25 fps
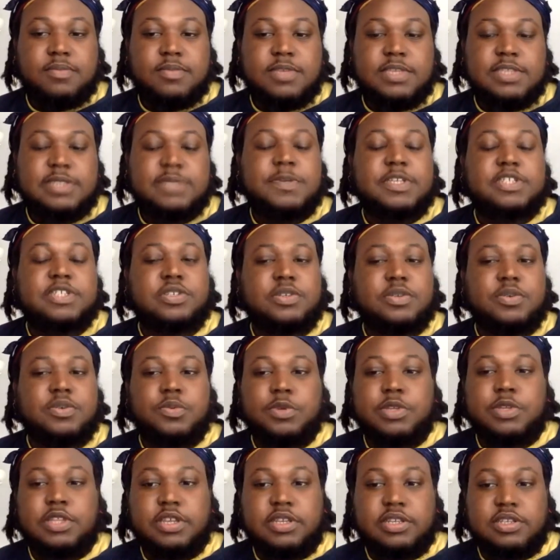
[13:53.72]
especially
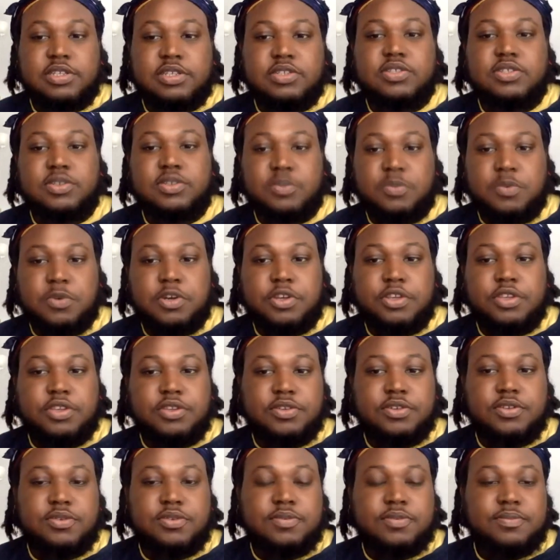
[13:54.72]
relating to the work
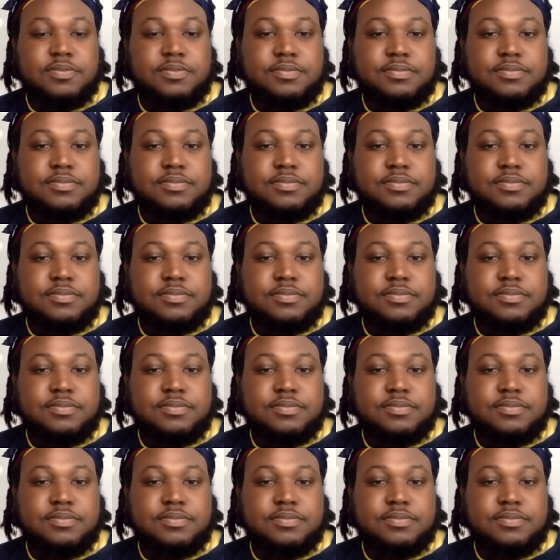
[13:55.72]
you do?